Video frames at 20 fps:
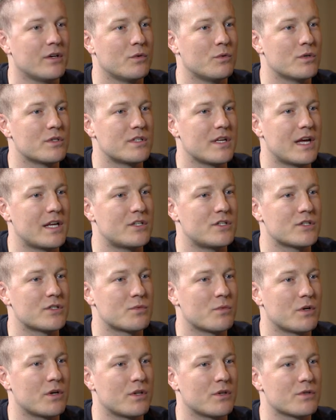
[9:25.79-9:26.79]
was that
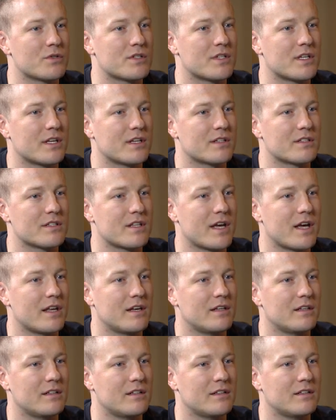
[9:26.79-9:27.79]
just one of those things
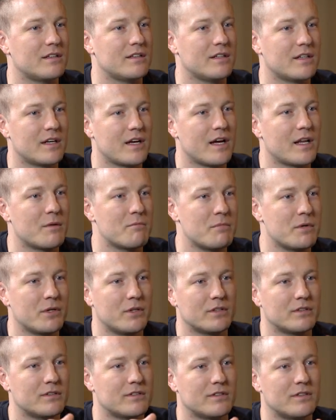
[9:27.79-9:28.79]
that you kind of
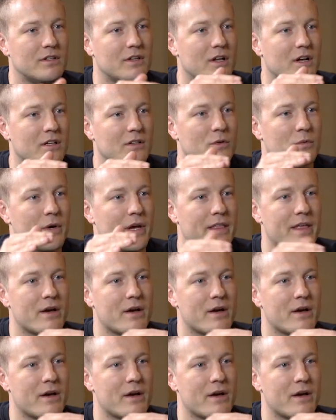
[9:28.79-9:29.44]
built along the way?